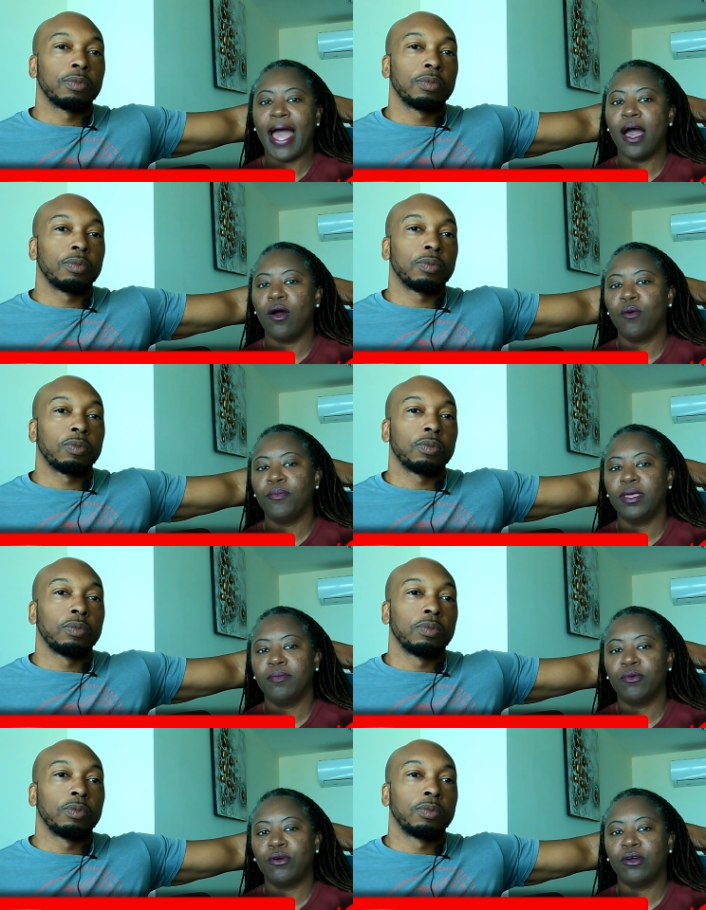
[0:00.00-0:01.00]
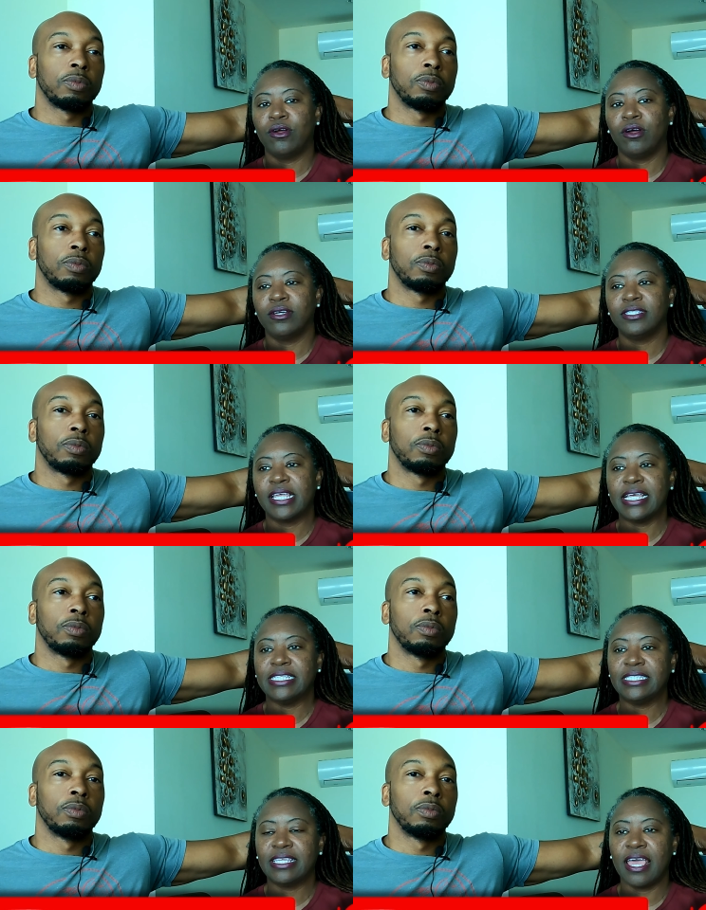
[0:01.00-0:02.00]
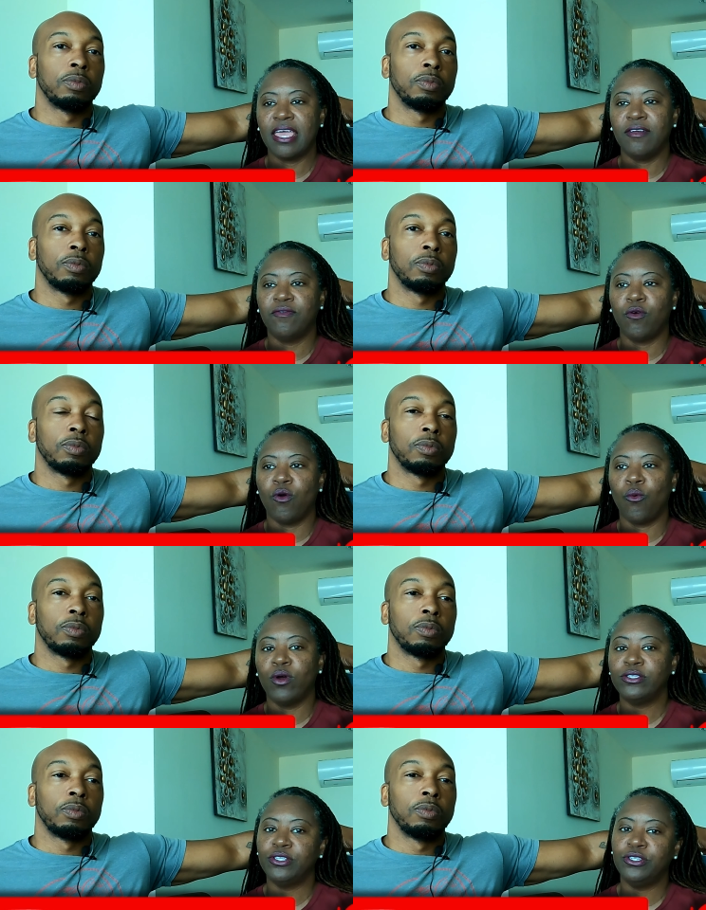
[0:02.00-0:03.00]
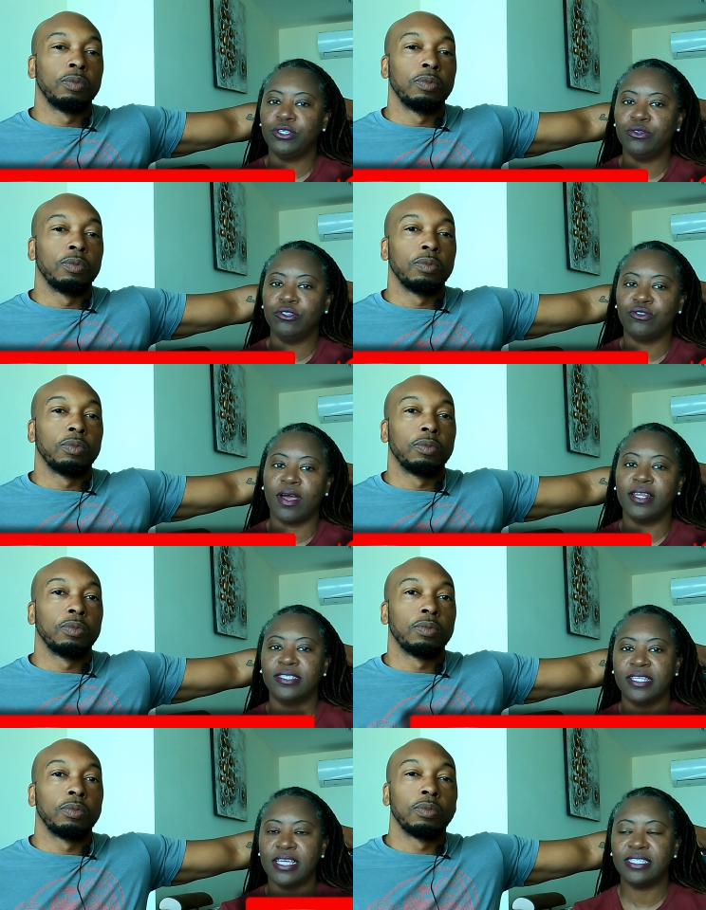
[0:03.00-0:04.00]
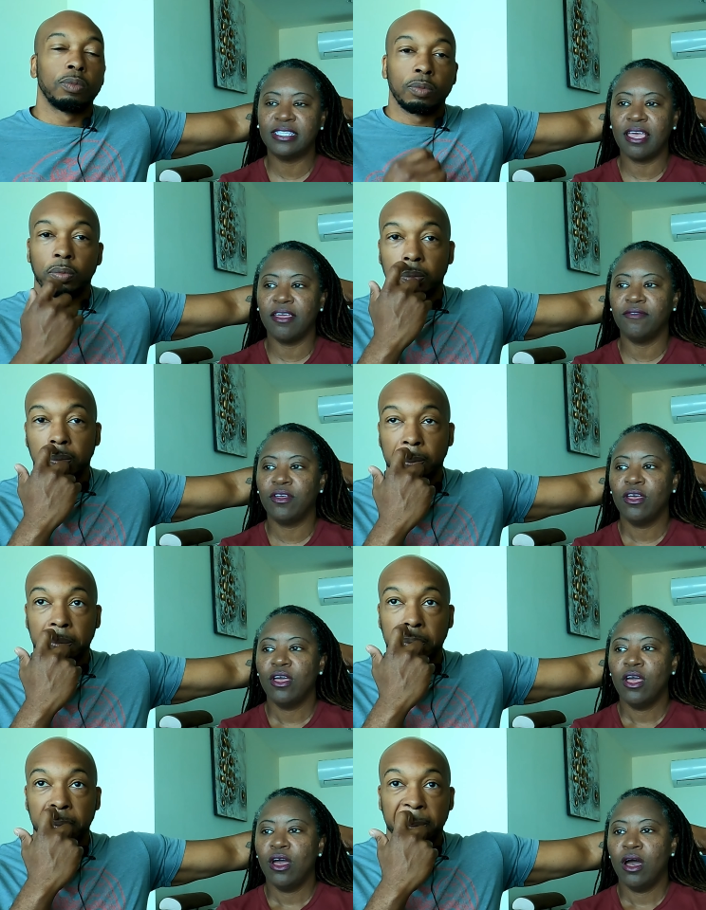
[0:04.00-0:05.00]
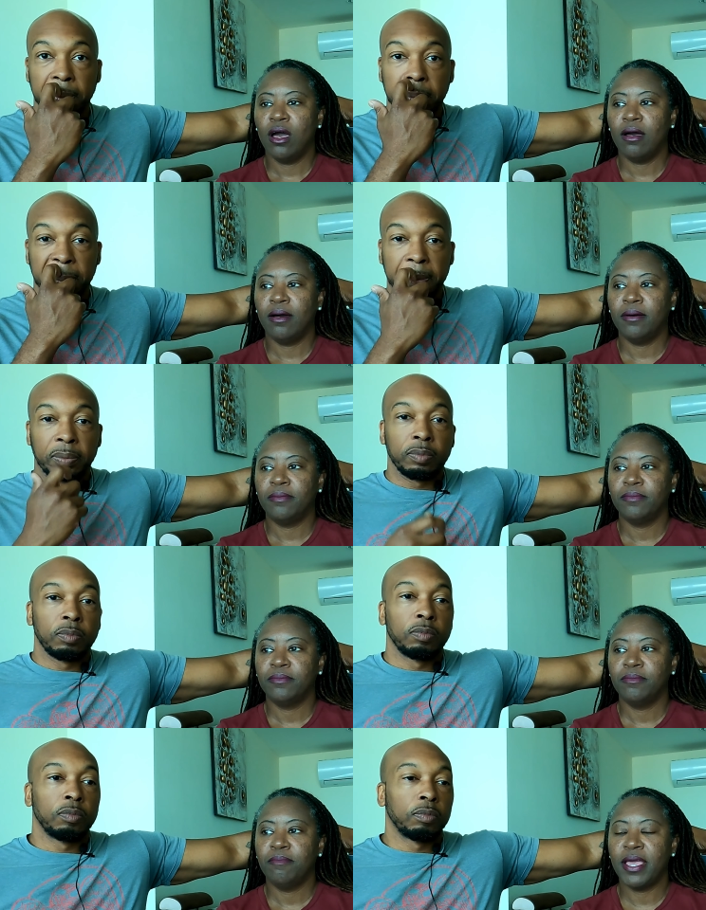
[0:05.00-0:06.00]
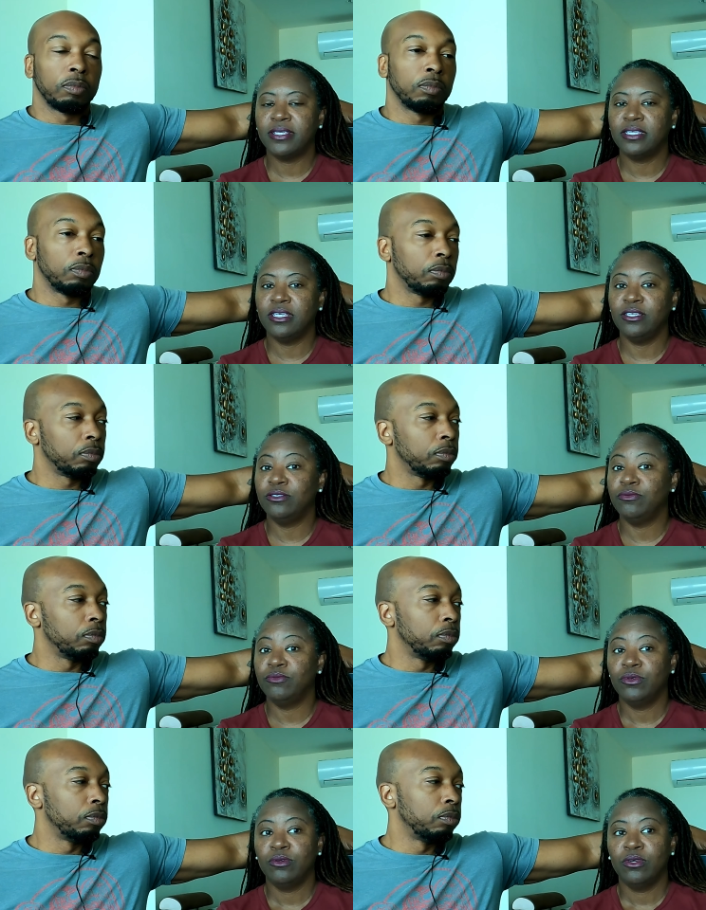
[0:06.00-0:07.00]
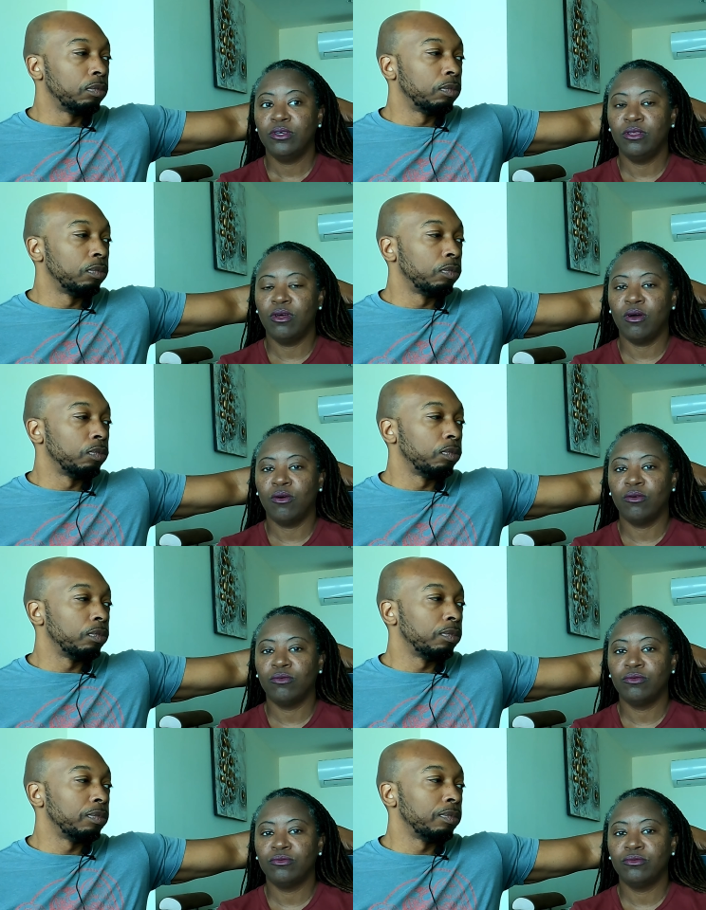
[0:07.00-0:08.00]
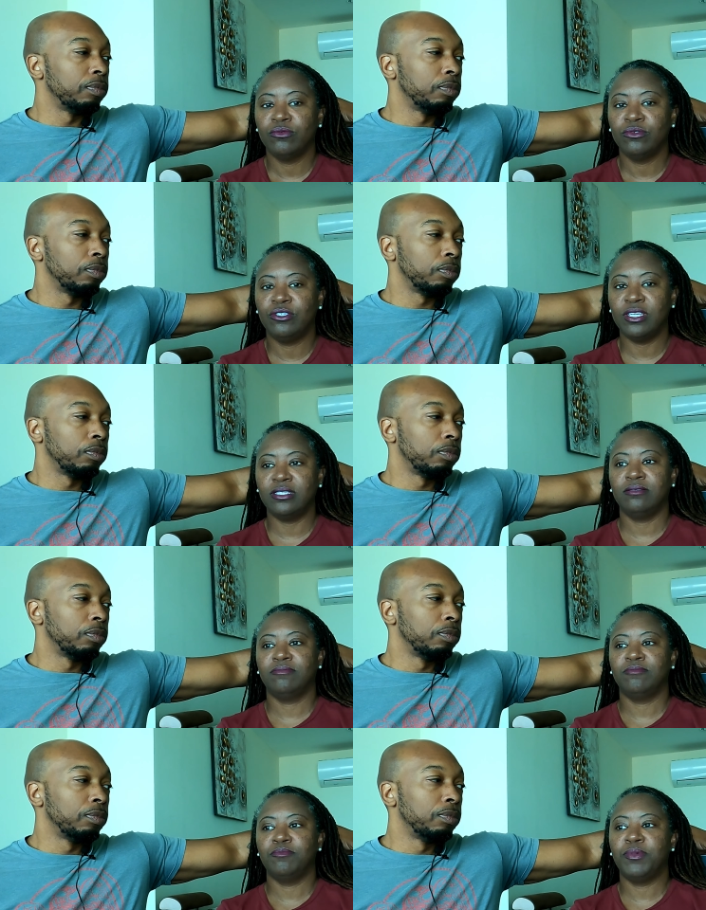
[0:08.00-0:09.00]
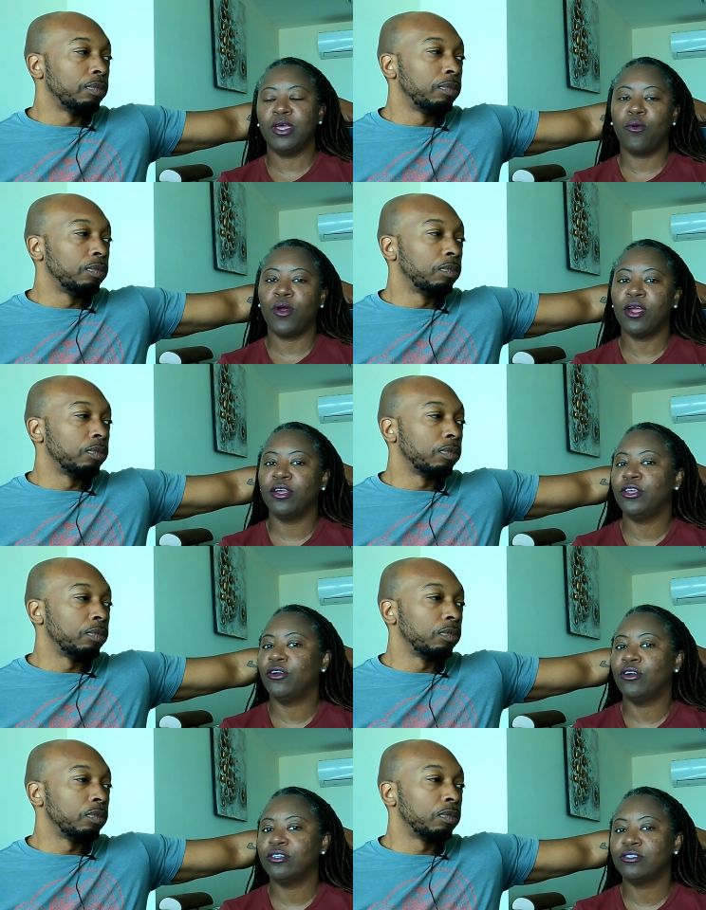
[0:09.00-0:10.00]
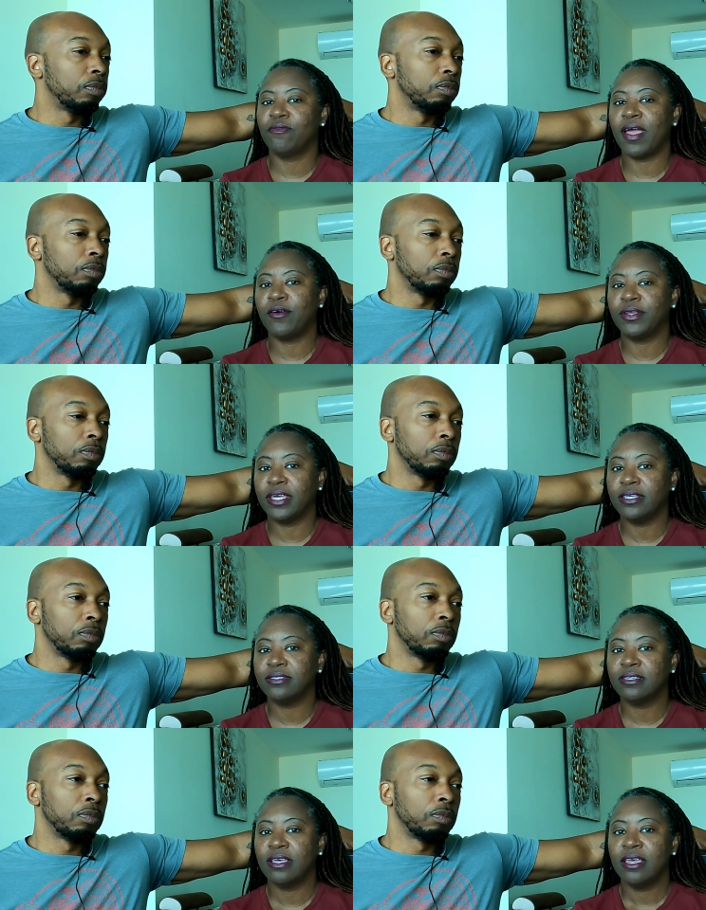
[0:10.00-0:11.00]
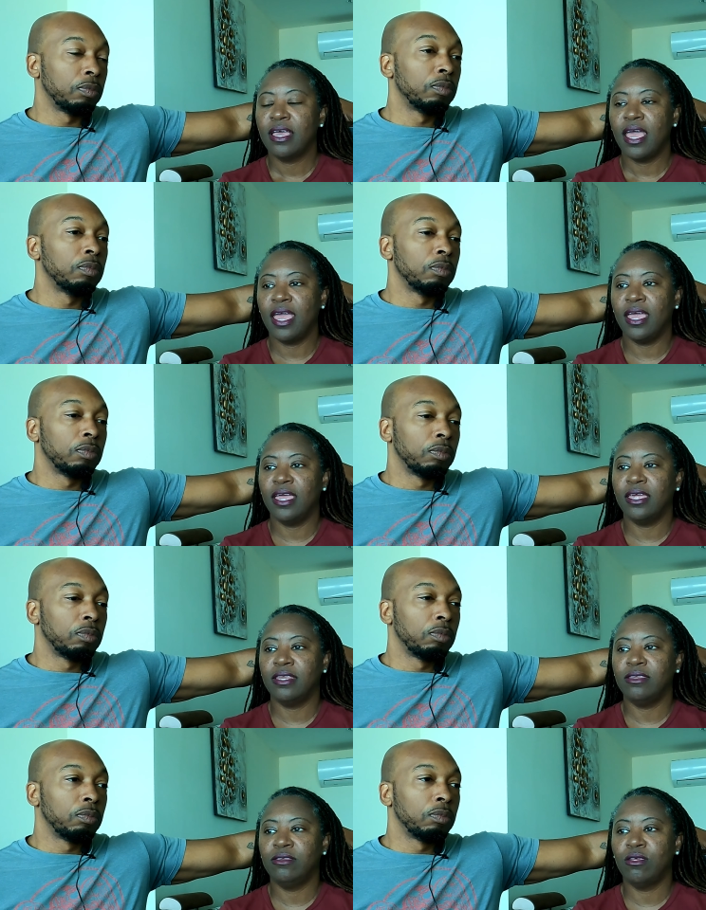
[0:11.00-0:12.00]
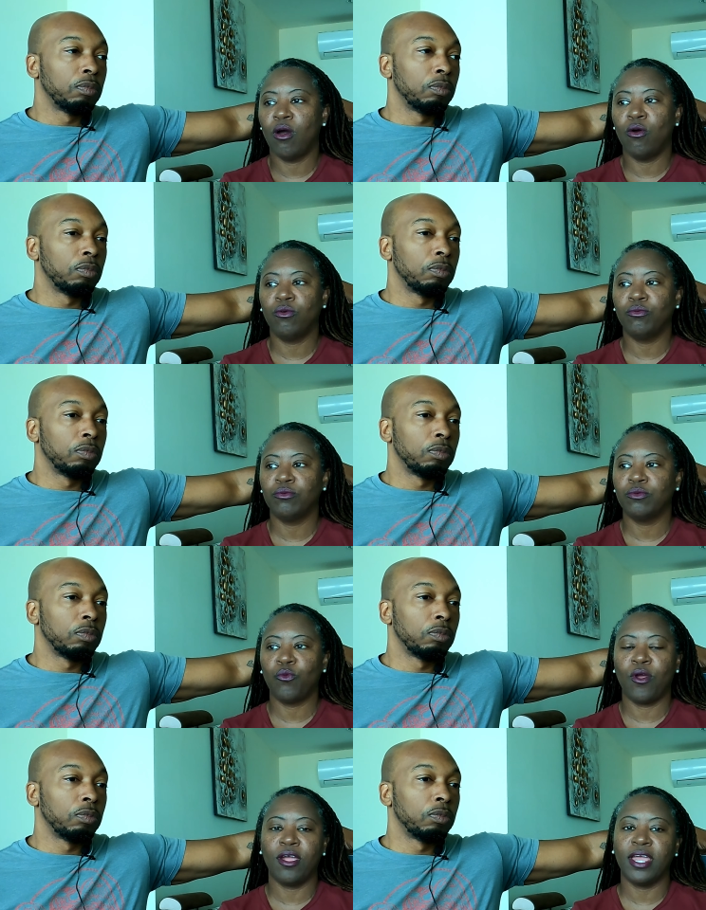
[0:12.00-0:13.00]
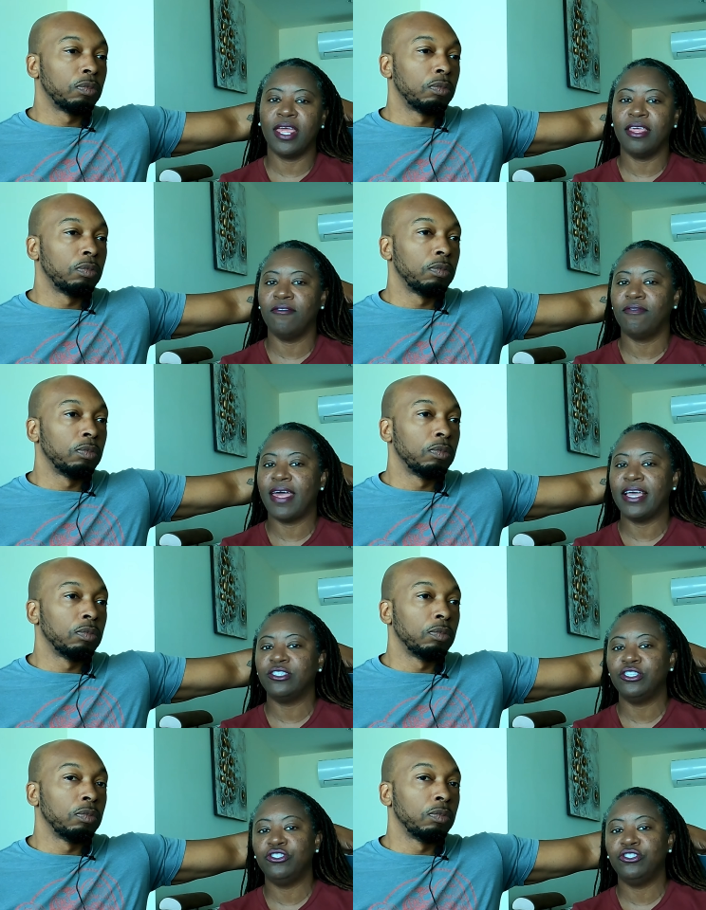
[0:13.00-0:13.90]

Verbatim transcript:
Speaker 1: how people are, are staying safe or what to do to try to stay safe, um, basically, you know, just be aware of your surroundings and don't wear any flashy